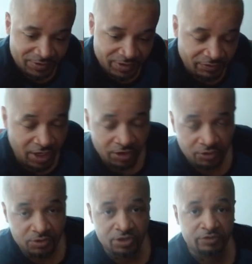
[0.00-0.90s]
if y'all
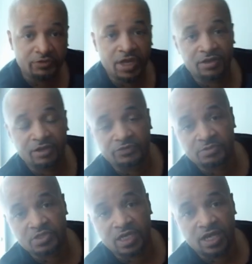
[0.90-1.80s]
don't know if y'all not from
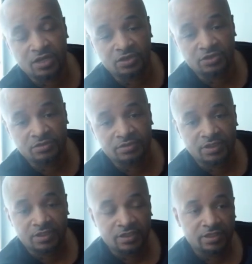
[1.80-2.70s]
chicago
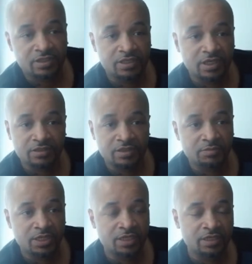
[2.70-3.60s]
yeah, I
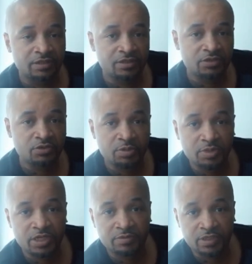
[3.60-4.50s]
mean, you can
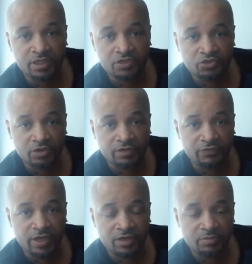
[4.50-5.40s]
be a, a Jordan
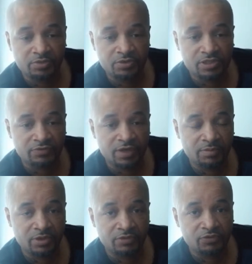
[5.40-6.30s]
fan and a Bulls fan,
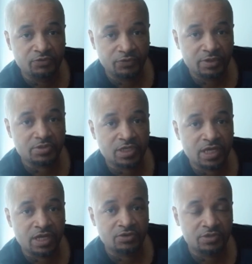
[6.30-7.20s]
but if you're from
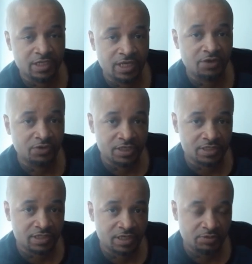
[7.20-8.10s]
Chicago, then y'all will
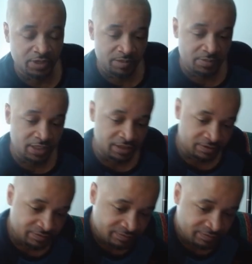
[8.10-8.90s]
understand what I mean.